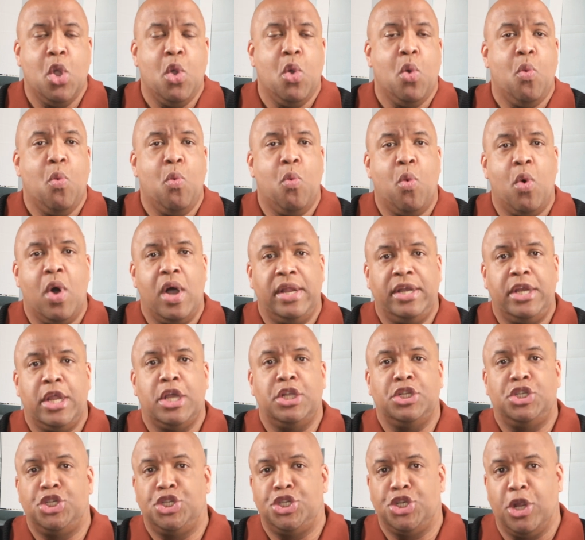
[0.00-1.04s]
one
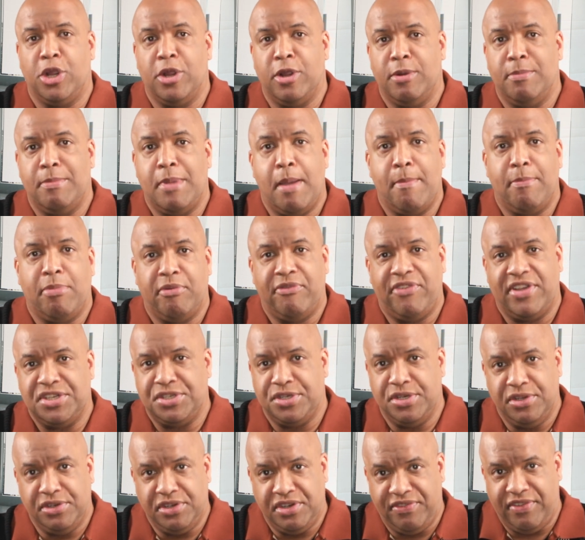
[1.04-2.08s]
SHRM
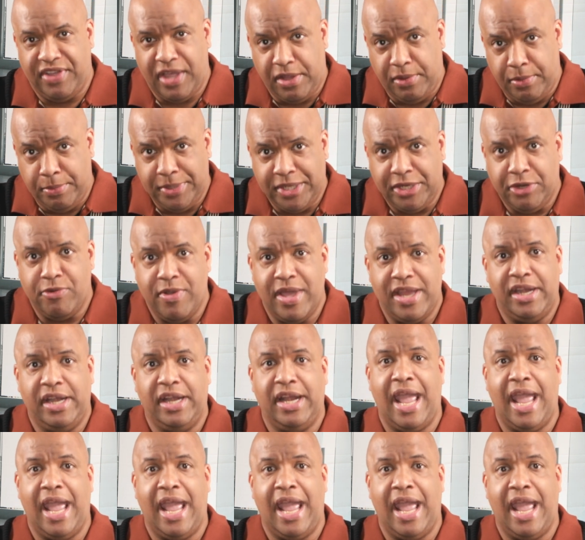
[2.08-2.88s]
professional development credit,